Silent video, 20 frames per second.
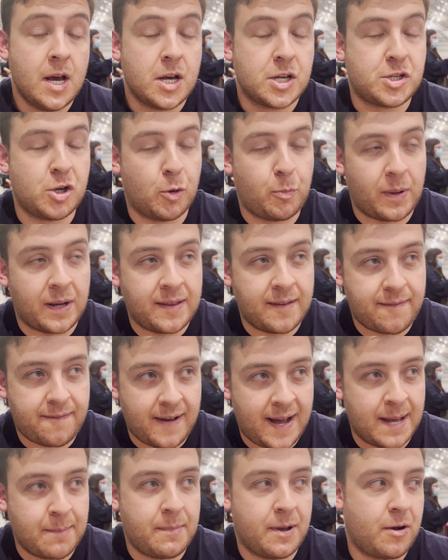So we're playing the
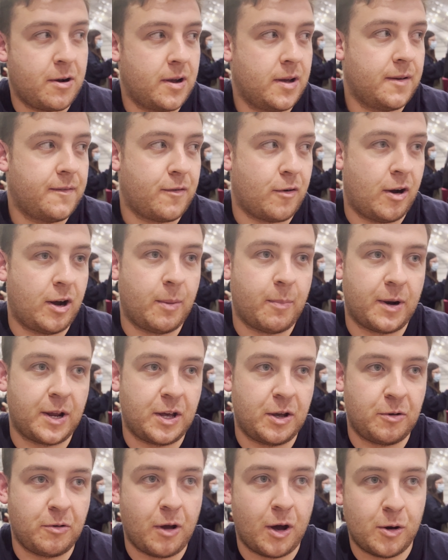Fai Mirror, for anybody
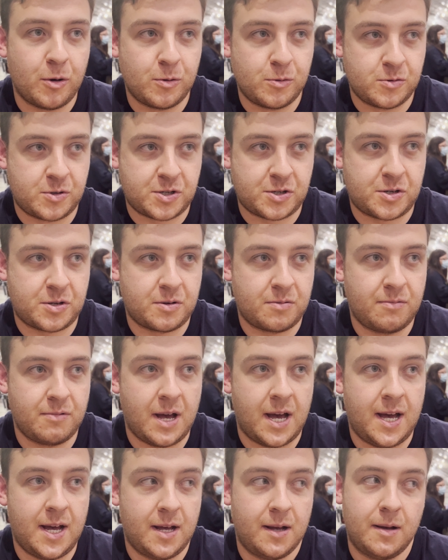who knows
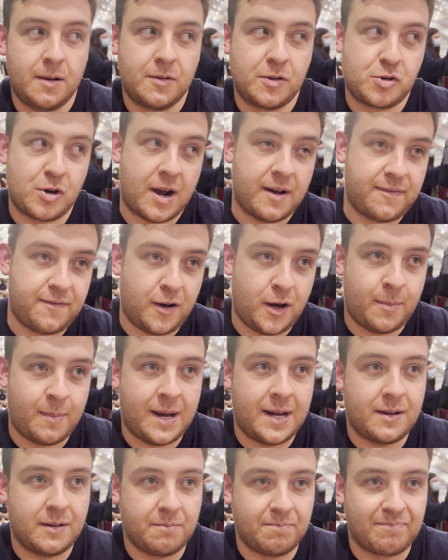uh, the draft
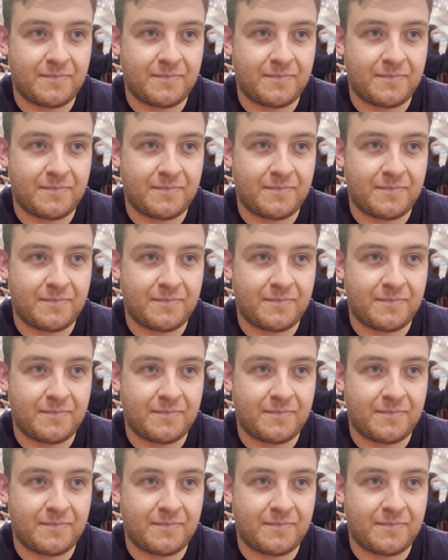format.